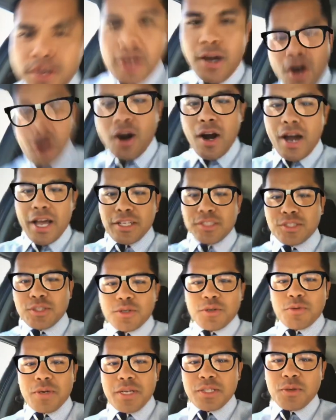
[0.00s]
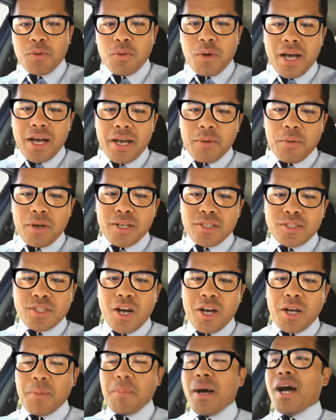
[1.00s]
Alright, so the reason why I want to
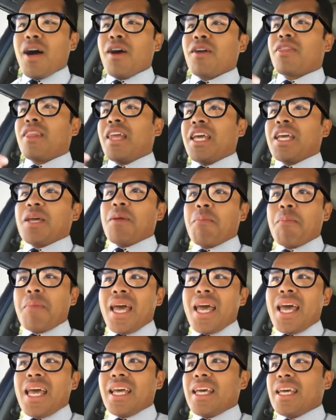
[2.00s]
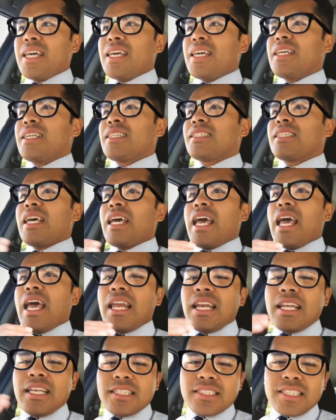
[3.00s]
talk about thinking big is
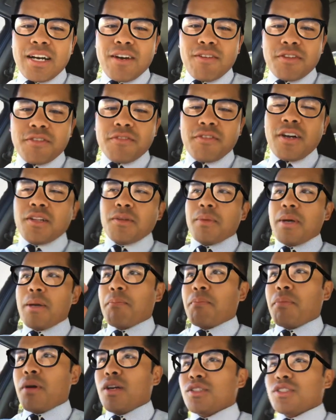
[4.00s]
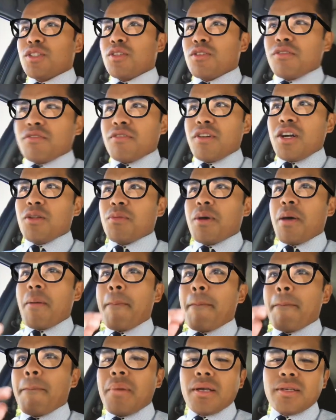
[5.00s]
any self-development, personal
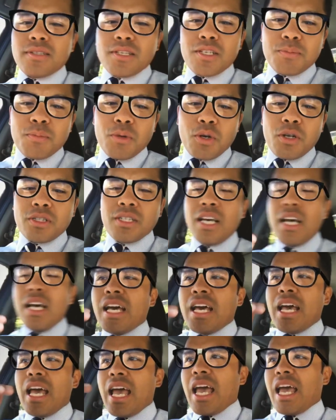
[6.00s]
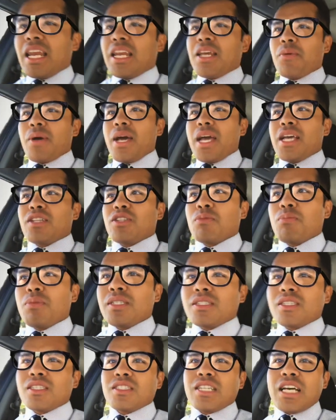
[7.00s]
development, business books, any way to be
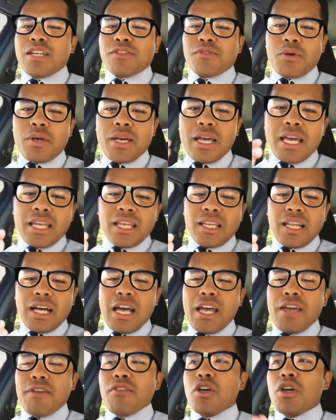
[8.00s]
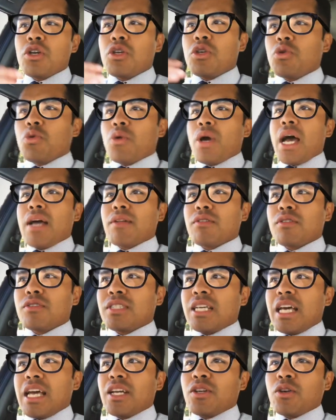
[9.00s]
successful in life, you have to
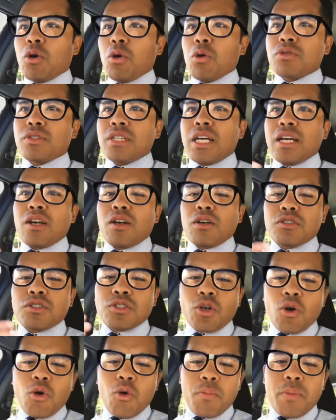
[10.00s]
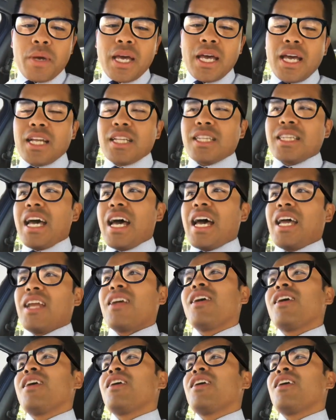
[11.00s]
set goals that are so big that